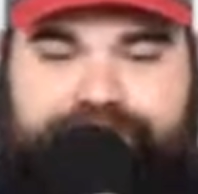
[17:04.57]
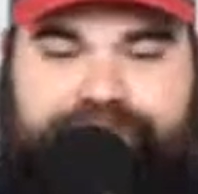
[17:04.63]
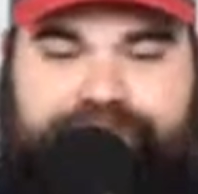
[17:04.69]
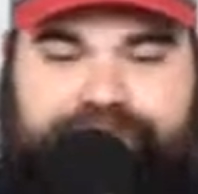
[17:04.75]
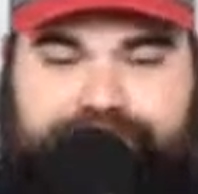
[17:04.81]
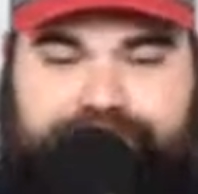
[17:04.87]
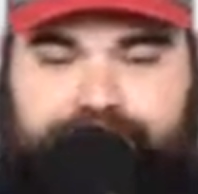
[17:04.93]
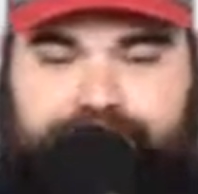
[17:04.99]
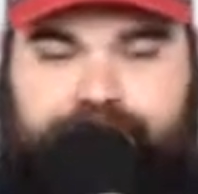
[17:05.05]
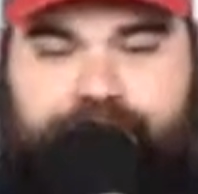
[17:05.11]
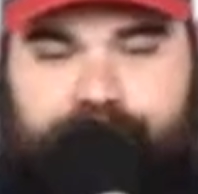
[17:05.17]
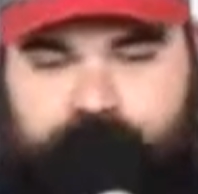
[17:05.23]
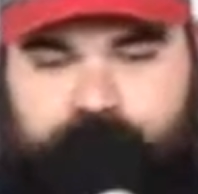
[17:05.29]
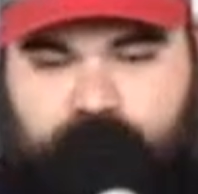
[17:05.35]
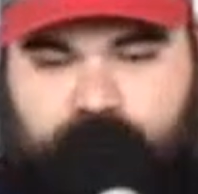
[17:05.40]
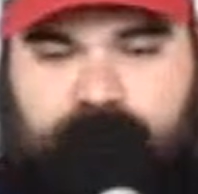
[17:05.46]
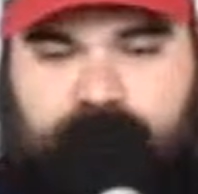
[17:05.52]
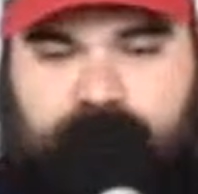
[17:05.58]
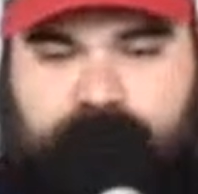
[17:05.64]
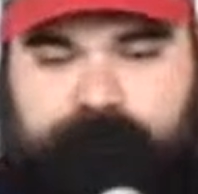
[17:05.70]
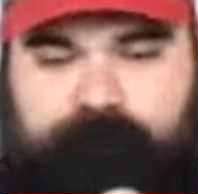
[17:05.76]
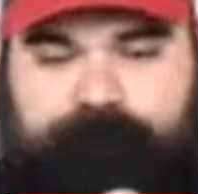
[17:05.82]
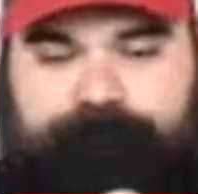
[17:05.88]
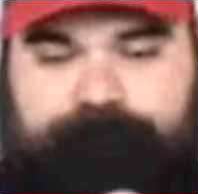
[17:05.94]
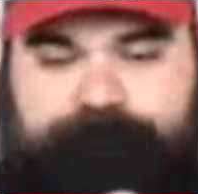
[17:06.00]

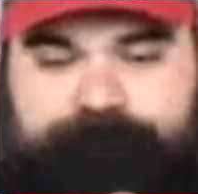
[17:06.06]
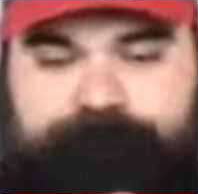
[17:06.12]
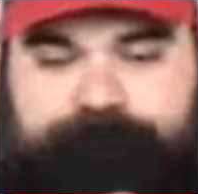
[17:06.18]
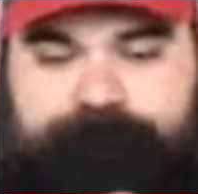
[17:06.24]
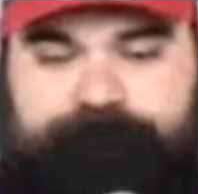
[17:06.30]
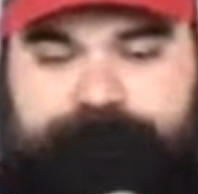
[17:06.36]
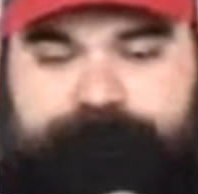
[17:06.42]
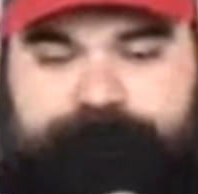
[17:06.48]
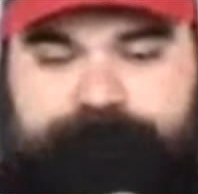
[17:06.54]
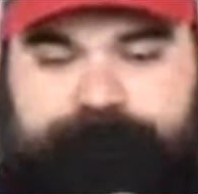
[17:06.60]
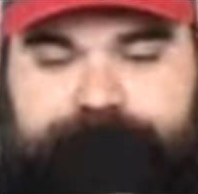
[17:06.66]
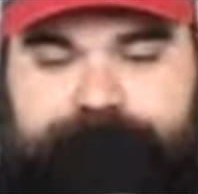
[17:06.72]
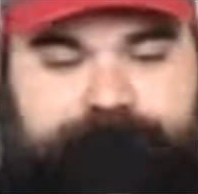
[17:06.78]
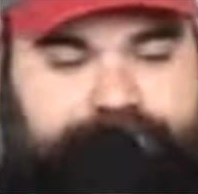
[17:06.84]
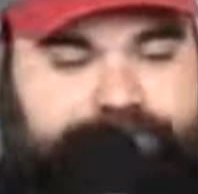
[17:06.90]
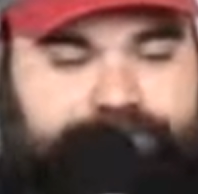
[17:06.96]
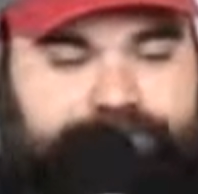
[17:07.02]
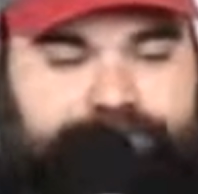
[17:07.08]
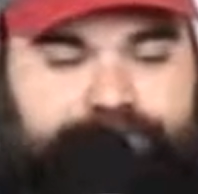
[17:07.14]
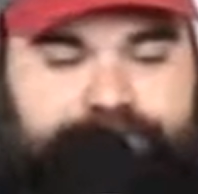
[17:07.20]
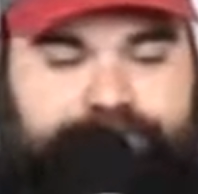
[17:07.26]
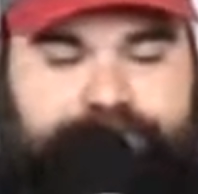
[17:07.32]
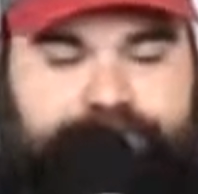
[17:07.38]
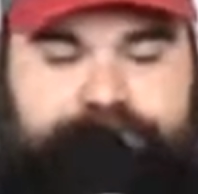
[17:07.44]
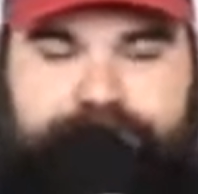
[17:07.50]

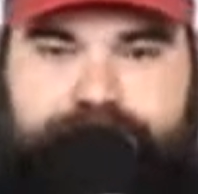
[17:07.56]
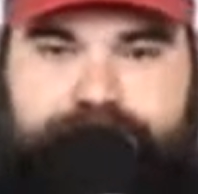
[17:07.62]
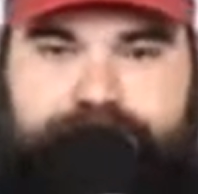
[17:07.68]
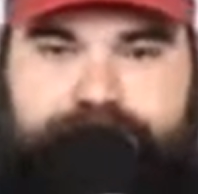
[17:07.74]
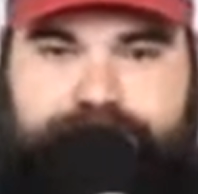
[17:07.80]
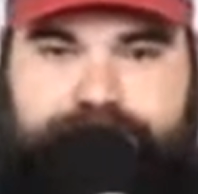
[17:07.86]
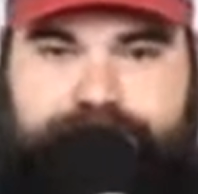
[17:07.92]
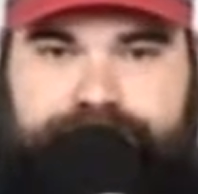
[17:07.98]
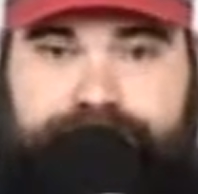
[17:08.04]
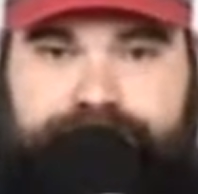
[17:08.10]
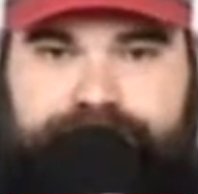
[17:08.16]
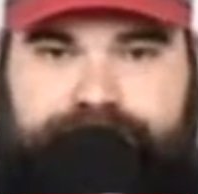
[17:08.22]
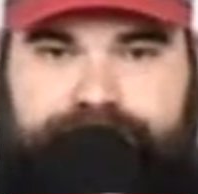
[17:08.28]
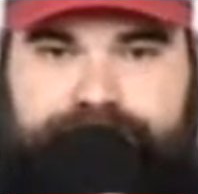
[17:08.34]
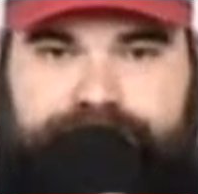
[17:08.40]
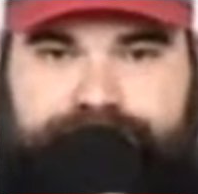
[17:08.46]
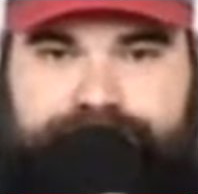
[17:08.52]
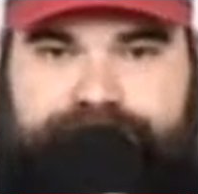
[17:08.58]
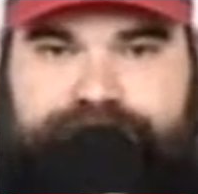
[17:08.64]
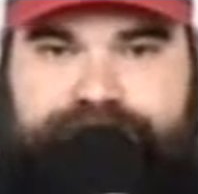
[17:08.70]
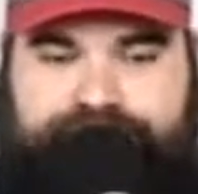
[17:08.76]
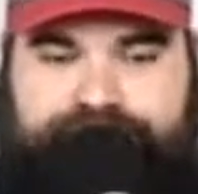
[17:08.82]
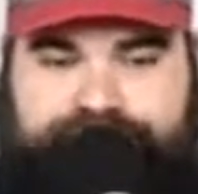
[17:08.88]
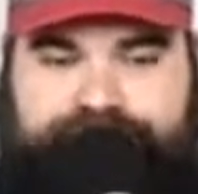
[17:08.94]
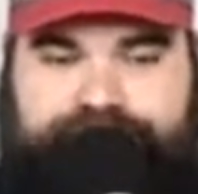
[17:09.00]

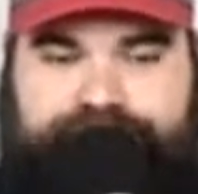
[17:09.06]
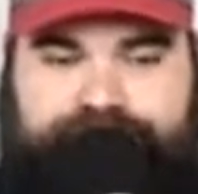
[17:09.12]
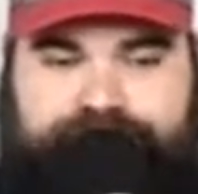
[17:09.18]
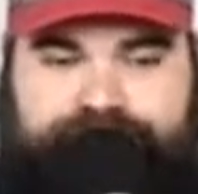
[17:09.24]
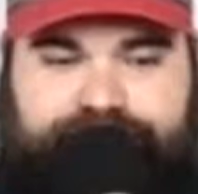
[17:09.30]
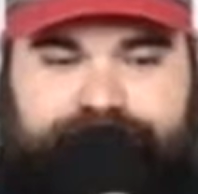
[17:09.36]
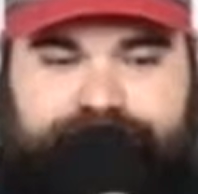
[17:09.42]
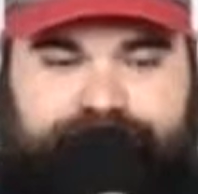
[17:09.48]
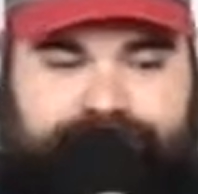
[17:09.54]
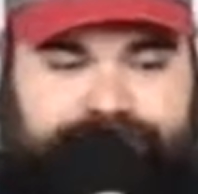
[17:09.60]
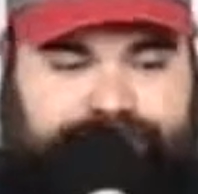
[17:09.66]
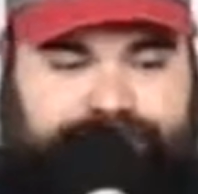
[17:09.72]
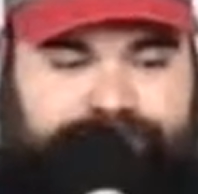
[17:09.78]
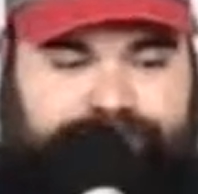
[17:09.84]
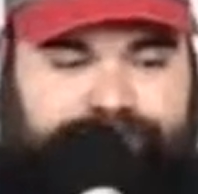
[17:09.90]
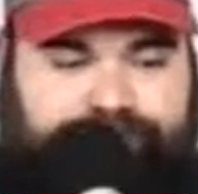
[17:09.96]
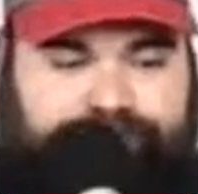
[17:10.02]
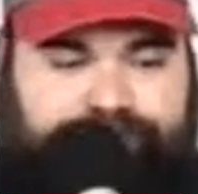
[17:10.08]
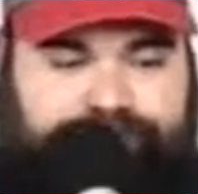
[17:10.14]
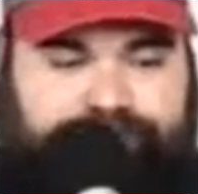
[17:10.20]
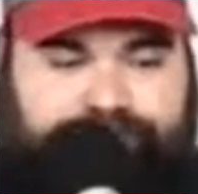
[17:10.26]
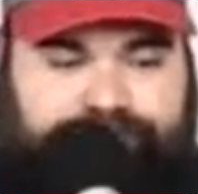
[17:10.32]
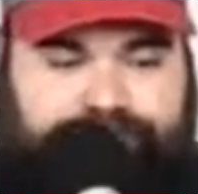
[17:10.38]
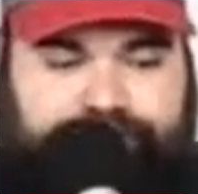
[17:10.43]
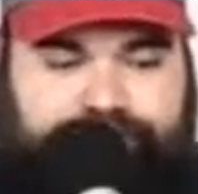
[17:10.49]

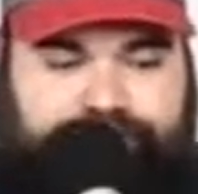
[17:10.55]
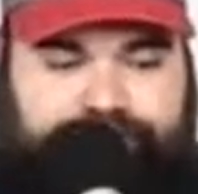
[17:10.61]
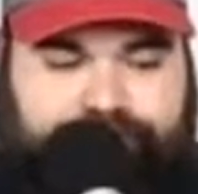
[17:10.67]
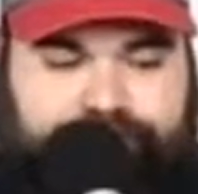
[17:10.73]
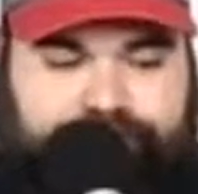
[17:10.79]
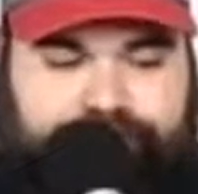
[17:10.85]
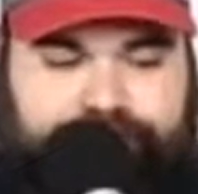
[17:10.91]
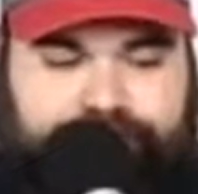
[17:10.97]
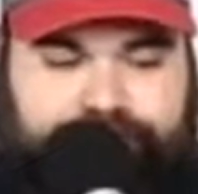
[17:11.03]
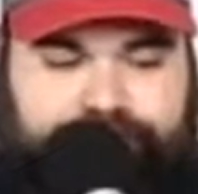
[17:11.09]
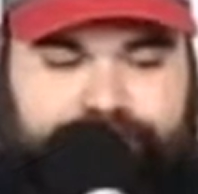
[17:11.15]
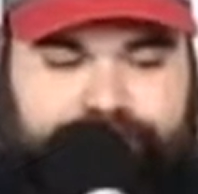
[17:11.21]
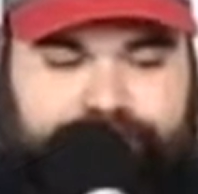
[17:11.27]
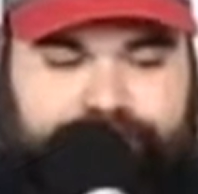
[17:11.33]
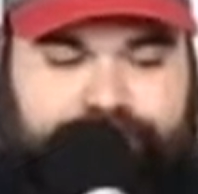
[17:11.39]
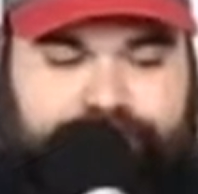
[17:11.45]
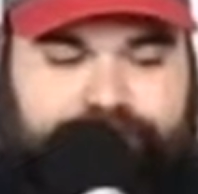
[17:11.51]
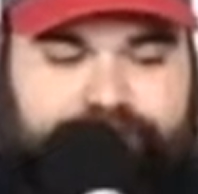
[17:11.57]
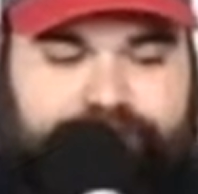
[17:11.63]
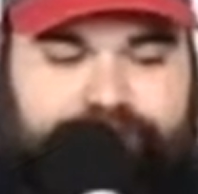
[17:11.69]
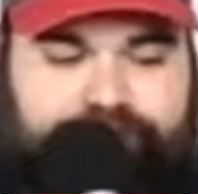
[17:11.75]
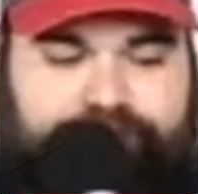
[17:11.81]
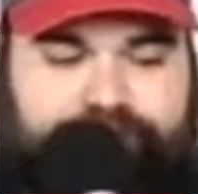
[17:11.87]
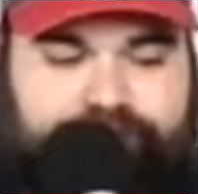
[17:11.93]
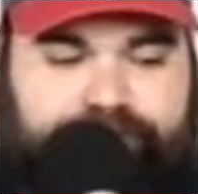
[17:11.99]

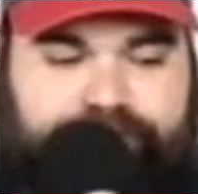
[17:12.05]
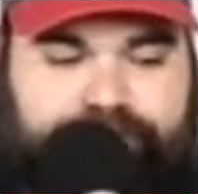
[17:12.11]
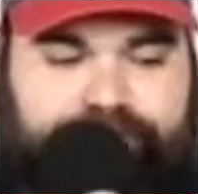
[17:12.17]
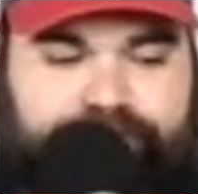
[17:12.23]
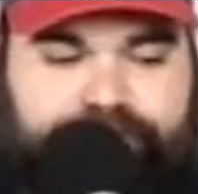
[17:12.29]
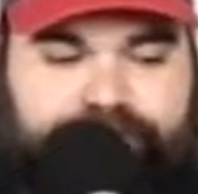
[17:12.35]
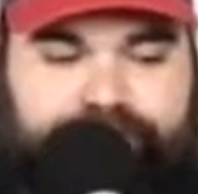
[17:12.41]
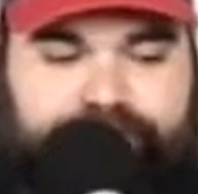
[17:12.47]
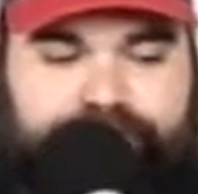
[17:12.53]
The person shown says nothing.